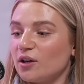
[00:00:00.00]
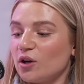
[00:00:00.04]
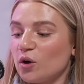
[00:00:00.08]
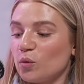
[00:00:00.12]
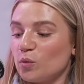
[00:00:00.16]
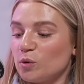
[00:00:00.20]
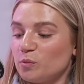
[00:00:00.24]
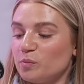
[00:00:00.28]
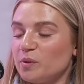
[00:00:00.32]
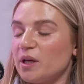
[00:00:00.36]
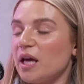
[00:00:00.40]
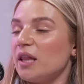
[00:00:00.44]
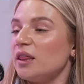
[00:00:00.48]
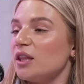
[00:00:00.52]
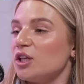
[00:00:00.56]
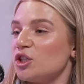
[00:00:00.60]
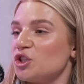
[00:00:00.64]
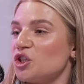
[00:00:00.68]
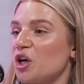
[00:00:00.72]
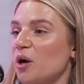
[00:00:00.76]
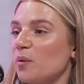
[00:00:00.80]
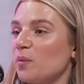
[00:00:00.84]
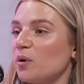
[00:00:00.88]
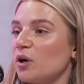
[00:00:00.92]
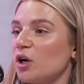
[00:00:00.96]
would be in the
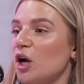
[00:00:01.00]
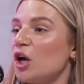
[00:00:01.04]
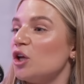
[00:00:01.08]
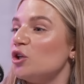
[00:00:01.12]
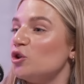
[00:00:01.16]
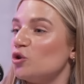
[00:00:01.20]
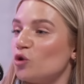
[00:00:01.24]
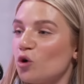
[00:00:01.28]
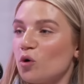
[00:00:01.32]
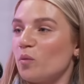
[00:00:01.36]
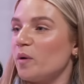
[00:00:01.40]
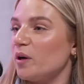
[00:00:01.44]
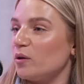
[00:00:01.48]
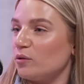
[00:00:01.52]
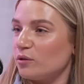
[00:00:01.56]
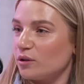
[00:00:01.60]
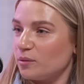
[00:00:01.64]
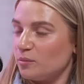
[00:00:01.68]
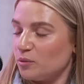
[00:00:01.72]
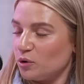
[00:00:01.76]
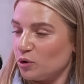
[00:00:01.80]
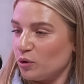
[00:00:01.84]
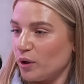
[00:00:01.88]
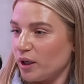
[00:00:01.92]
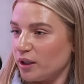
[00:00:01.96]
shower and not
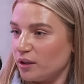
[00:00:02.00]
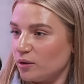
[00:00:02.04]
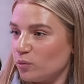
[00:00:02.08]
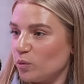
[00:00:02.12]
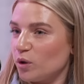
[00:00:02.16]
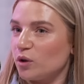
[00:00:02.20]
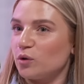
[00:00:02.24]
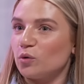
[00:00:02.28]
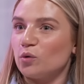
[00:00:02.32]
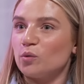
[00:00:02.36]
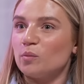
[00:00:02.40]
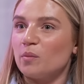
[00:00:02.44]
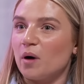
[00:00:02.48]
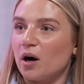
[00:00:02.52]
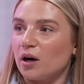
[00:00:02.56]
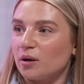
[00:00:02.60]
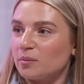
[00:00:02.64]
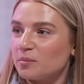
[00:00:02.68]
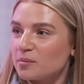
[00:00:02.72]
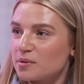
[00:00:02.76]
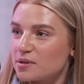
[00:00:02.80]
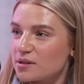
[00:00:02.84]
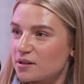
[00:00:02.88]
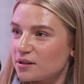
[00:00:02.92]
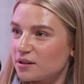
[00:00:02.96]
welcome you in with open
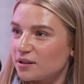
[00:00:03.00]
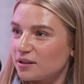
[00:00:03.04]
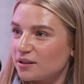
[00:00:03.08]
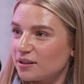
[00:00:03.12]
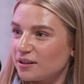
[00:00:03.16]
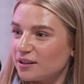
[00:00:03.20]
arms.